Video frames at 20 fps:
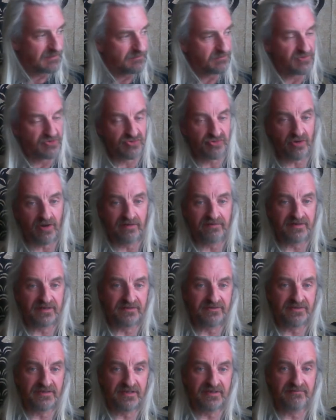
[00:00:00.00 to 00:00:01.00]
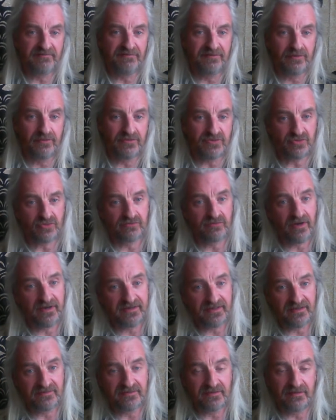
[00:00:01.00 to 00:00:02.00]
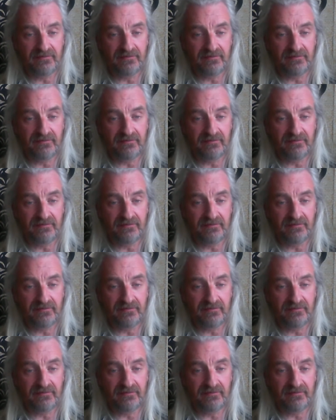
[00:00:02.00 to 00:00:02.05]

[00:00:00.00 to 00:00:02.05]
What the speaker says: Driving under the influence or riding under the